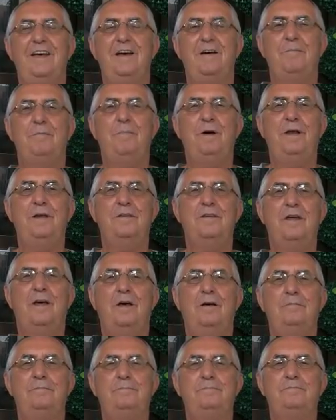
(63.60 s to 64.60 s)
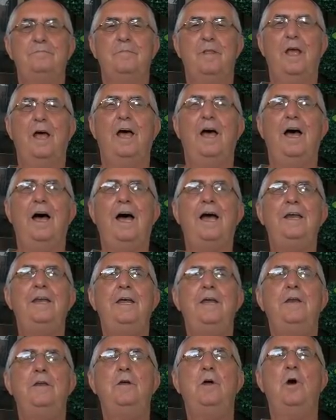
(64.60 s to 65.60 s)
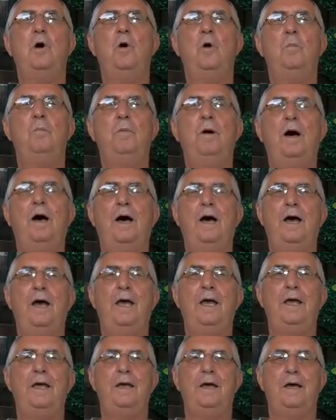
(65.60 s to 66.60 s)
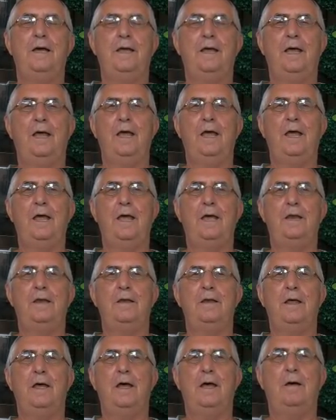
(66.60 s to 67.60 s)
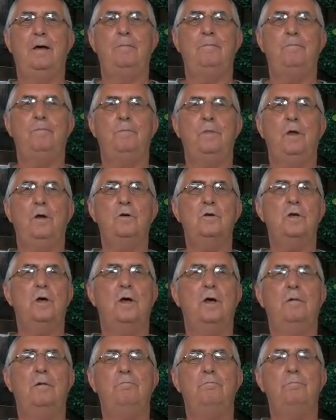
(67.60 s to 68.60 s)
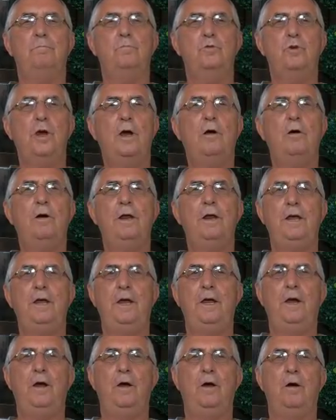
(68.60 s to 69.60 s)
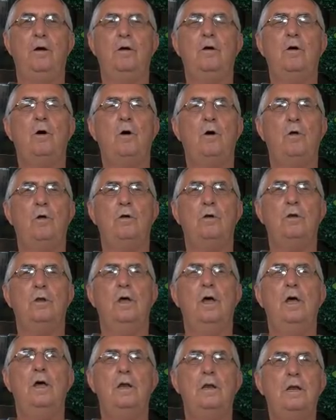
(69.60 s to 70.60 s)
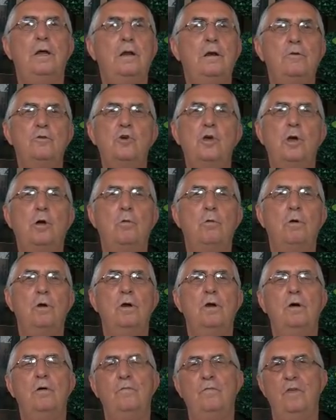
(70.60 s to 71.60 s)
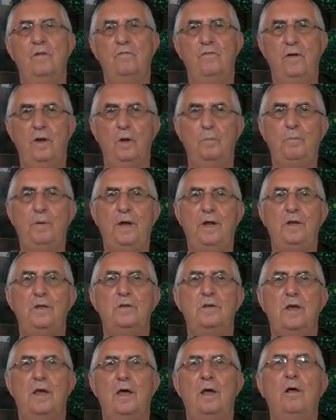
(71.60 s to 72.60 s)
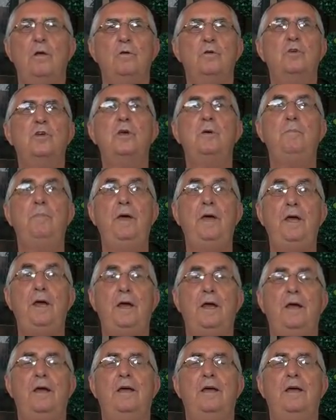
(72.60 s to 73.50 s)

But uh, I did go by, and uh, there's a charity here called Little Children of the Philippines, LCP.